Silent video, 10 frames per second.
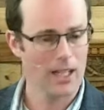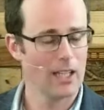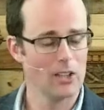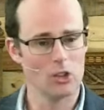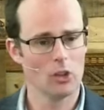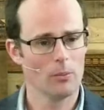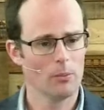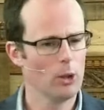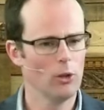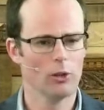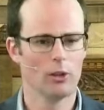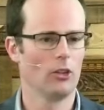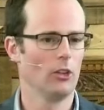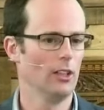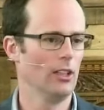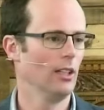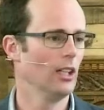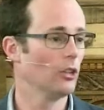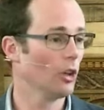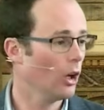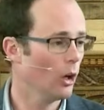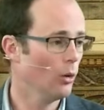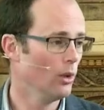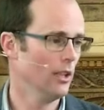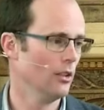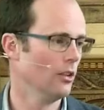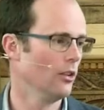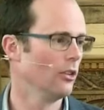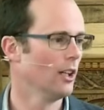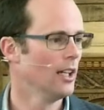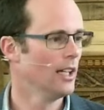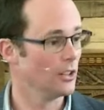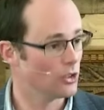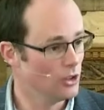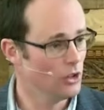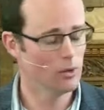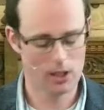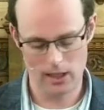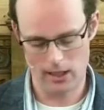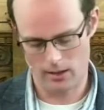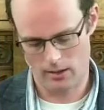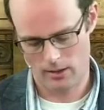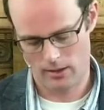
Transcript: His purity, His holiness. It's nuclear.